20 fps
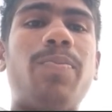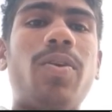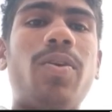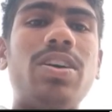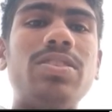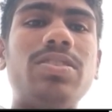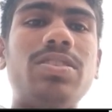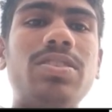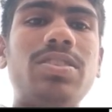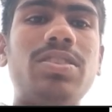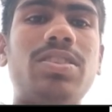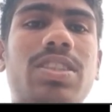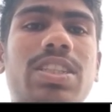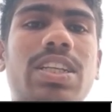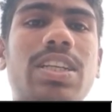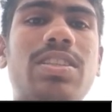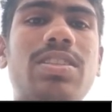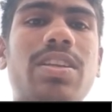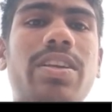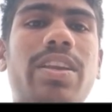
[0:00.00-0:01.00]

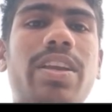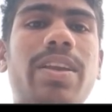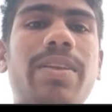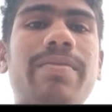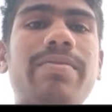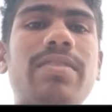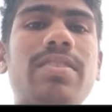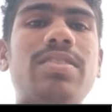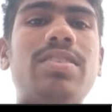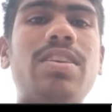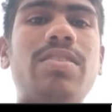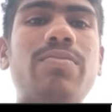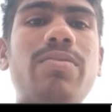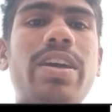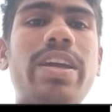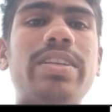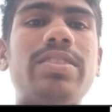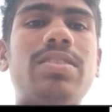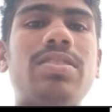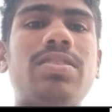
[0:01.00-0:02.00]
stationary, sigma x
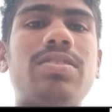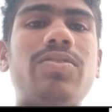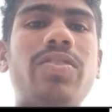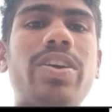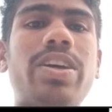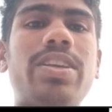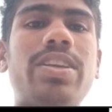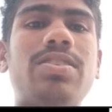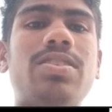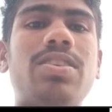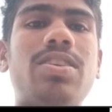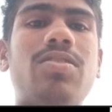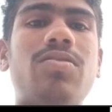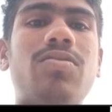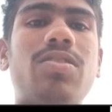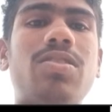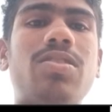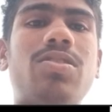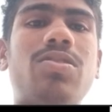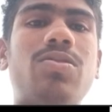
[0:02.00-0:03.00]
square is equal to
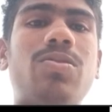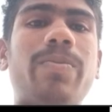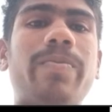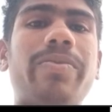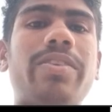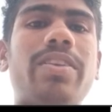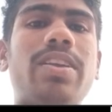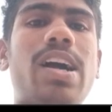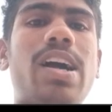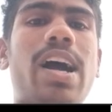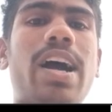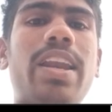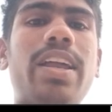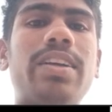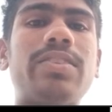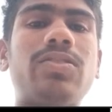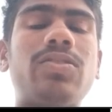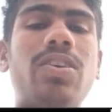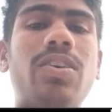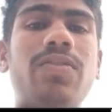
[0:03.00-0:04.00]
rx
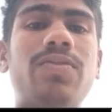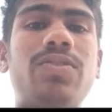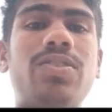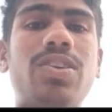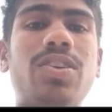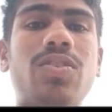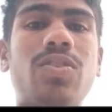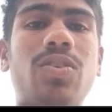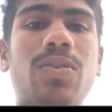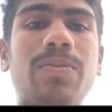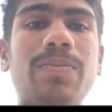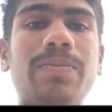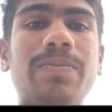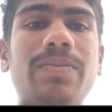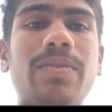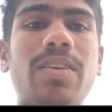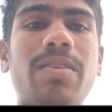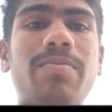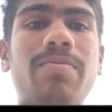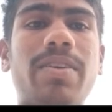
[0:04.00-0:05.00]
of 0
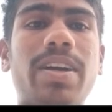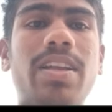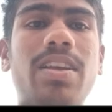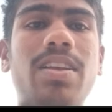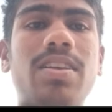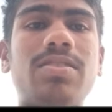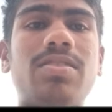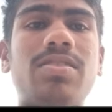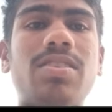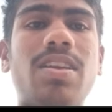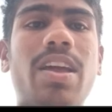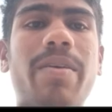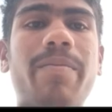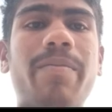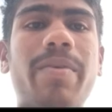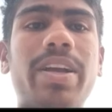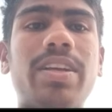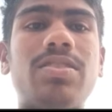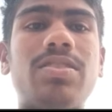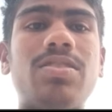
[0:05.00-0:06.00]
minus mx
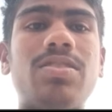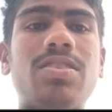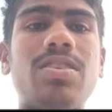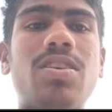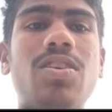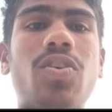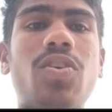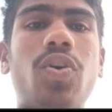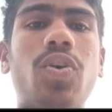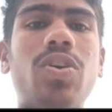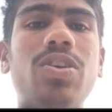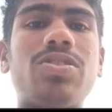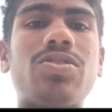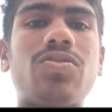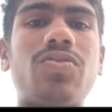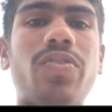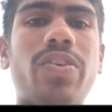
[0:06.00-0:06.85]
whole square.